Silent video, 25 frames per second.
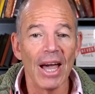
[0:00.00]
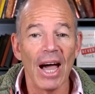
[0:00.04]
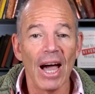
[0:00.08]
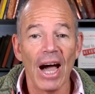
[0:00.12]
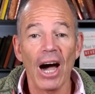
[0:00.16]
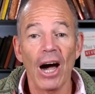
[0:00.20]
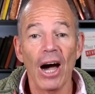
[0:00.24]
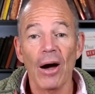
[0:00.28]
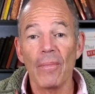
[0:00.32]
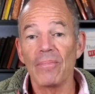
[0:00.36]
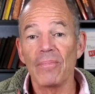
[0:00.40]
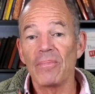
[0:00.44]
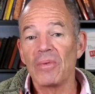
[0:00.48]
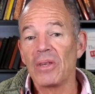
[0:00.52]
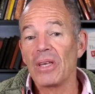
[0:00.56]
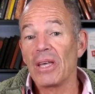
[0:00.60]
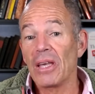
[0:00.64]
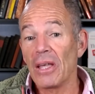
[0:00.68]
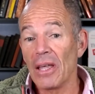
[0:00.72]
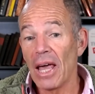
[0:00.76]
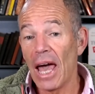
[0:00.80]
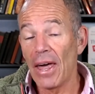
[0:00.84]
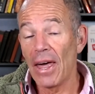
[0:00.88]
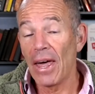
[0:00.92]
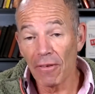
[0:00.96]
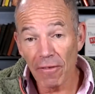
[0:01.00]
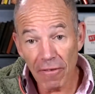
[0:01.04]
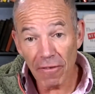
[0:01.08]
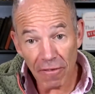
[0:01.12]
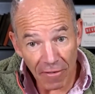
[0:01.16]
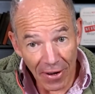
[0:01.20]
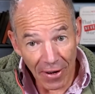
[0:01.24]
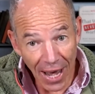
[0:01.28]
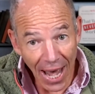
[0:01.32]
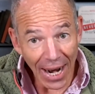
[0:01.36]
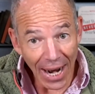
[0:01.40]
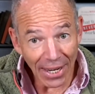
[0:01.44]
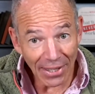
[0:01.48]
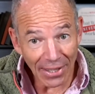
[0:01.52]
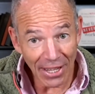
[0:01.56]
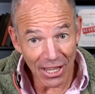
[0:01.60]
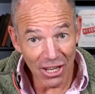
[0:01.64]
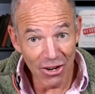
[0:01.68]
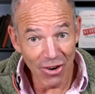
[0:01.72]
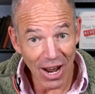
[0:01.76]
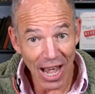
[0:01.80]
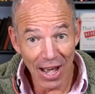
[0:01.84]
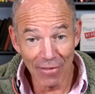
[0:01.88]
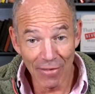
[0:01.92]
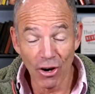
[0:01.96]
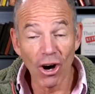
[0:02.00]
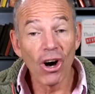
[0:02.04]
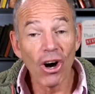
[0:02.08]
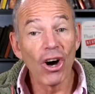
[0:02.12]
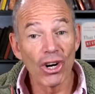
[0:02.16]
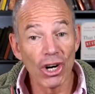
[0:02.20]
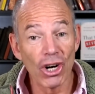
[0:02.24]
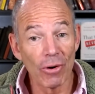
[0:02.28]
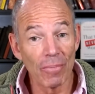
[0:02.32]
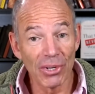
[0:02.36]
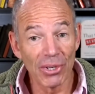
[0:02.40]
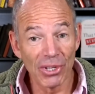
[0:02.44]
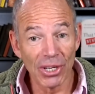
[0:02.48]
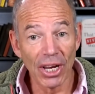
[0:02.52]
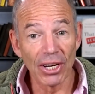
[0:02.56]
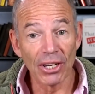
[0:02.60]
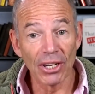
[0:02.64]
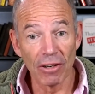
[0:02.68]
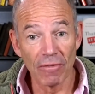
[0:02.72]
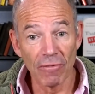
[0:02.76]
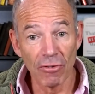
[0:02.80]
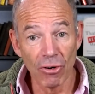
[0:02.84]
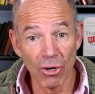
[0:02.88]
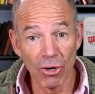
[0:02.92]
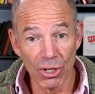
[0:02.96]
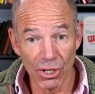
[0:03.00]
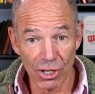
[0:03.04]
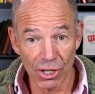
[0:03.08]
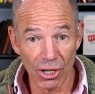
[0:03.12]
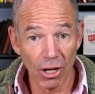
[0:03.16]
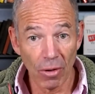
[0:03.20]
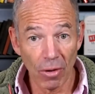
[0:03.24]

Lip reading: And the fact that you have 100% conversion,